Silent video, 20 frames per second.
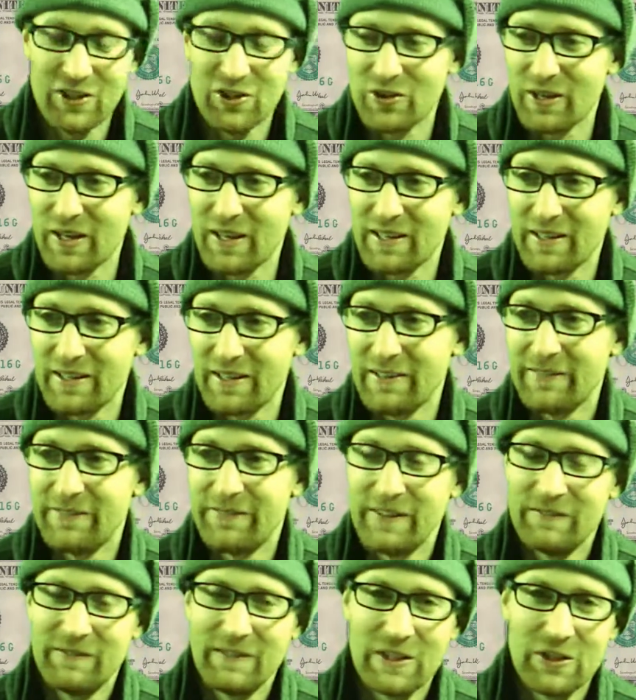a truck of
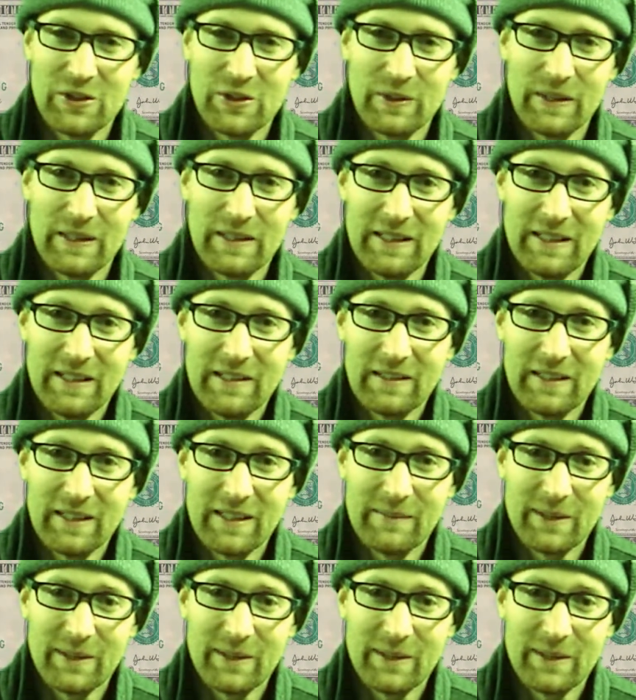52 illegal